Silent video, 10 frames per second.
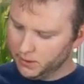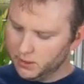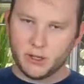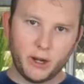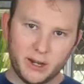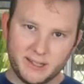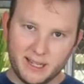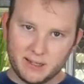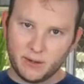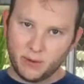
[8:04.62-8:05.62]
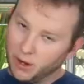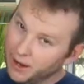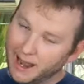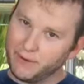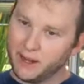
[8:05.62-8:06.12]
So guys, these,
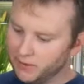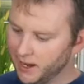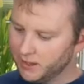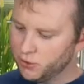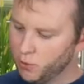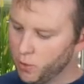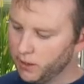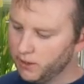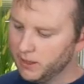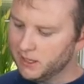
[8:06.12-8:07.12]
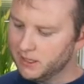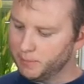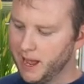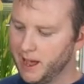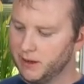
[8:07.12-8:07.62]
I have added that extra water. These
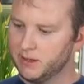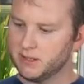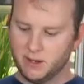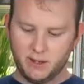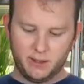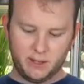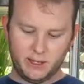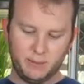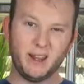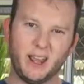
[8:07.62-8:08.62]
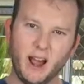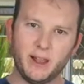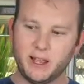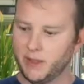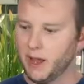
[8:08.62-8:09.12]
powders, the bit of
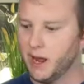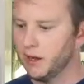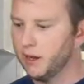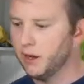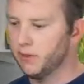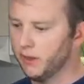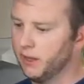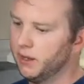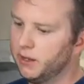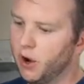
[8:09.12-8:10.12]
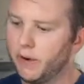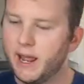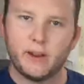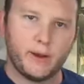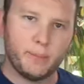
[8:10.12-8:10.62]
garlic and the onion and the
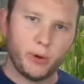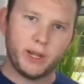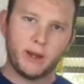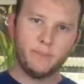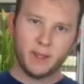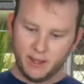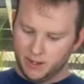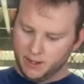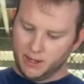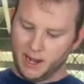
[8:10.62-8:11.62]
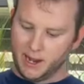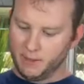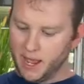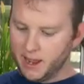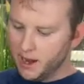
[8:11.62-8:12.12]
coriander that I'm putting in,
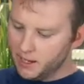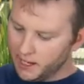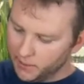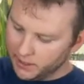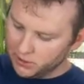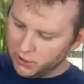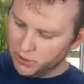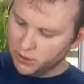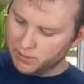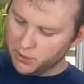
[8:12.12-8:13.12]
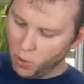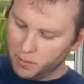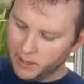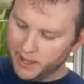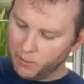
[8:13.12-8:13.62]
they are going to absorb
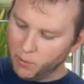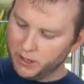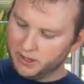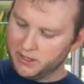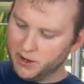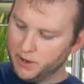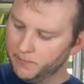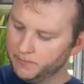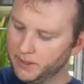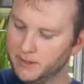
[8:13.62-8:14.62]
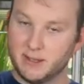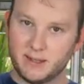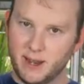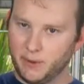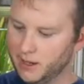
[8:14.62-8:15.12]
a bit of that water. So this
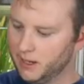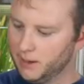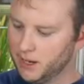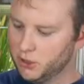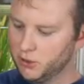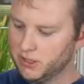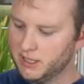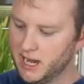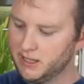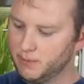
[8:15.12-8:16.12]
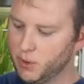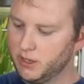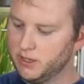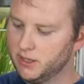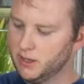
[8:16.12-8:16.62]
is how we're gonna make sure it stays
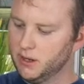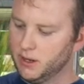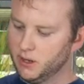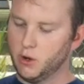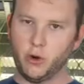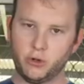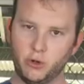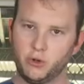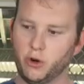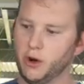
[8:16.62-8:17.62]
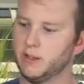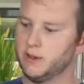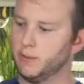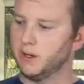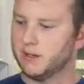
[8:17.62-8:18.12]
moist, not too dry.
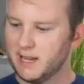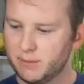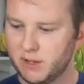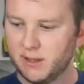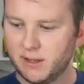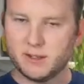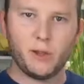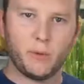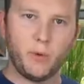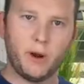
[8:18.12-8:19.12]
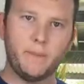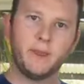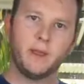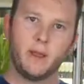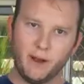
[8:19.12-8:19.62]
So it might seem like there's a lot of water.
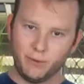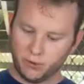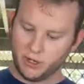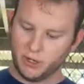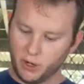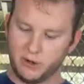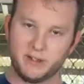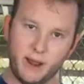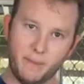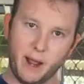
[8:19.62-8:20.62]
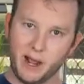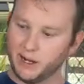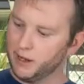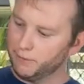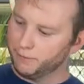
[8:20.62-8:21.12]
I've also got some
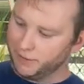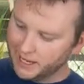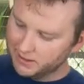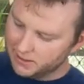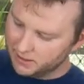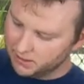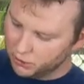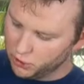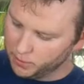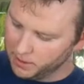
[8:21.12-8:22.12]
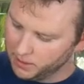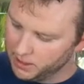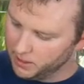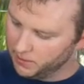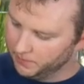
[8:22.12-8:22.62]
onion flakes chopped up in
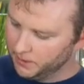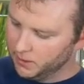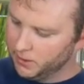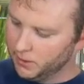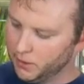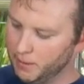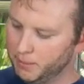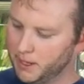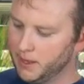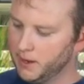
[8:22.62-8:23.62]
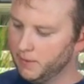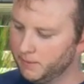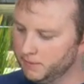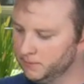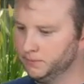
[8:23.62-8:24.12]
here. All right, a bit of that.
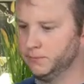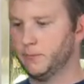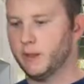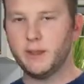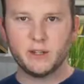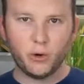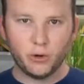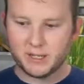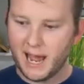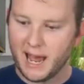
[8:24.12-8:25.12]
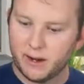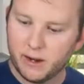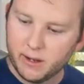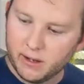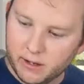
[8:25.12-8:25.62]
These all just
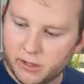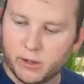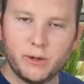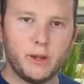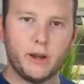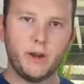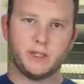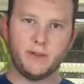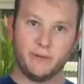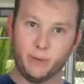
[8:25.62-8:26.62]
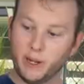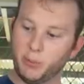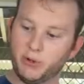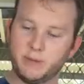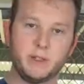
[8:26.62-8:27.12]
add to a nice flavor. We're gonna
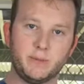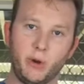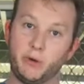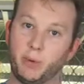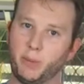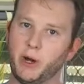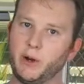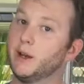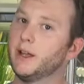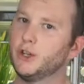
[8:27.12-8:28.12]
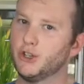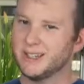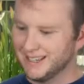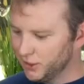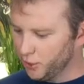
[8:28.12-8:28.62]
put some smoked paprika in,
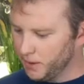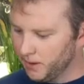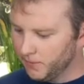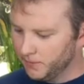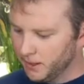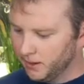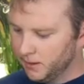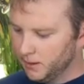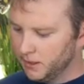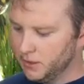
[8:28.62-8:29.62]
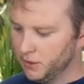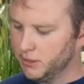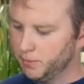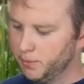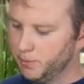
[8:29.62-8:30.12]
just a little bit. It's not
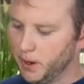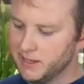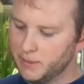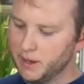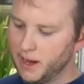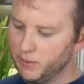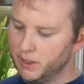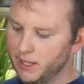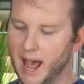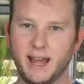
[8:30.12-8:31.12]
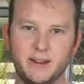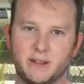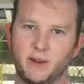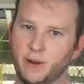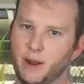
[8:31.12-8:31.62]
spicy, but it really
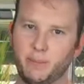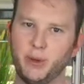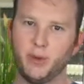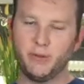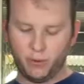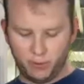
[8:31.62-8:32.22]
adds a beautiful,